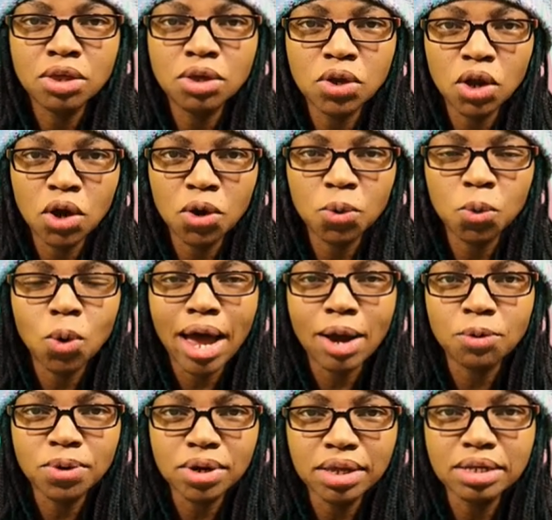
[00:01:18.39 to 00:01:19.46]
you know,
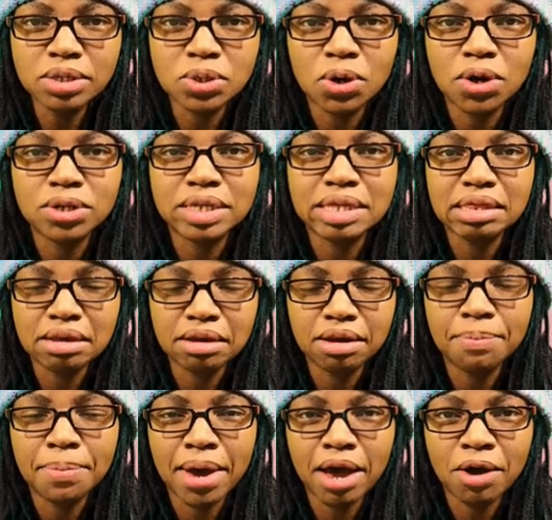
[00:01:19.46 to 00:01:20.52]
I really started to think
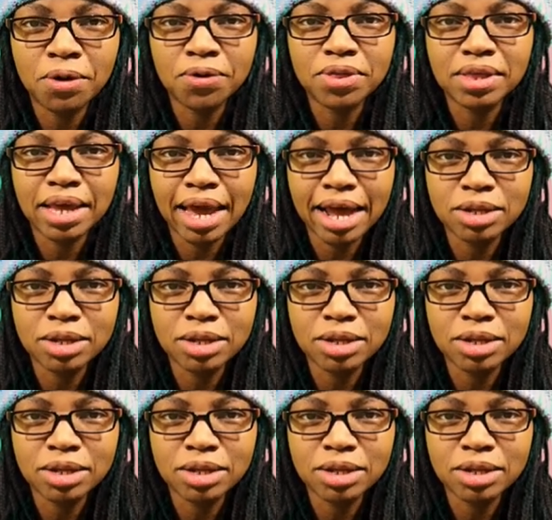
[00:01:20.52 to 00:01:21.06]
about the